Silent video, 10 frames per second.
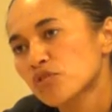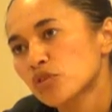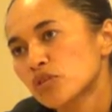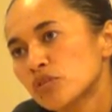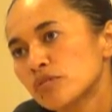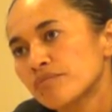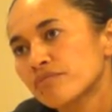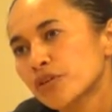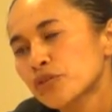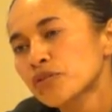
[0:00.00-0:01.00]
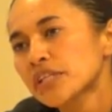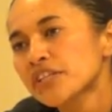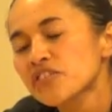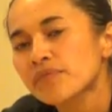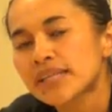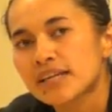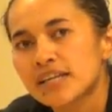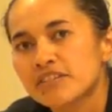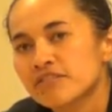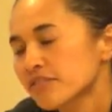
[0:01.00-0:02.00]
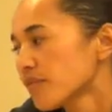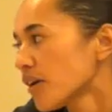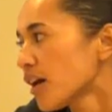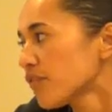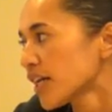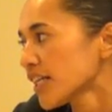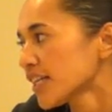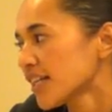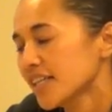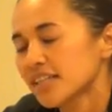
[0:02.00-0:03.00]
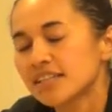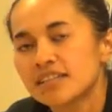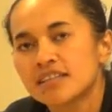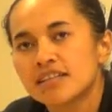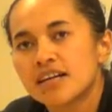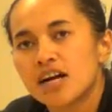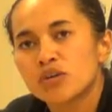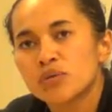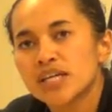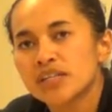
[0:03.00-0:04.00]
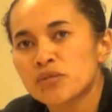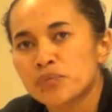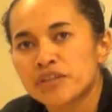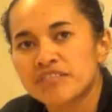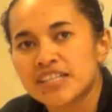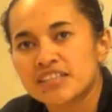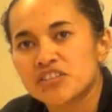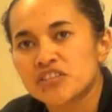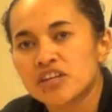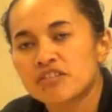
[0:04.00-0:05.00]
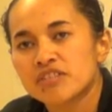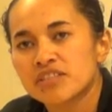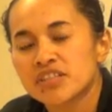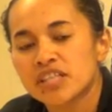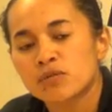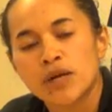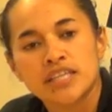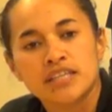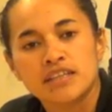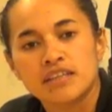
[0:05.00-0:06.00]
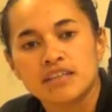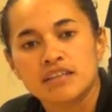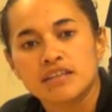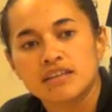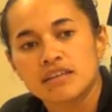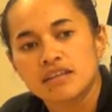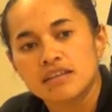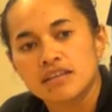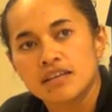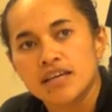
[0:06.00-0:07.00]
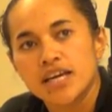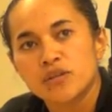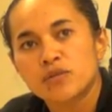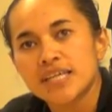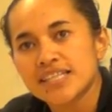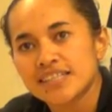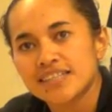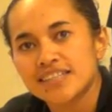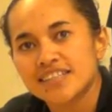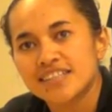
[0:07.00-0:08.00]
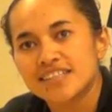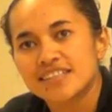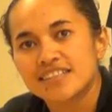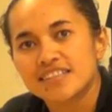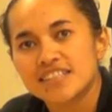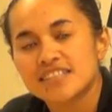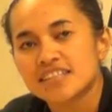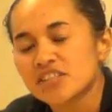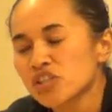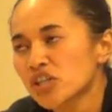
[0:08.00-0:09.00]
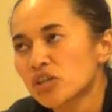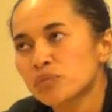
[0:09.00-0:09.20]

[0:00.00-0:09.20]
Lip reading: So for 2 years of my life, Mavani and I, we had the privilege of living in Waikiki. And Waikiki is such a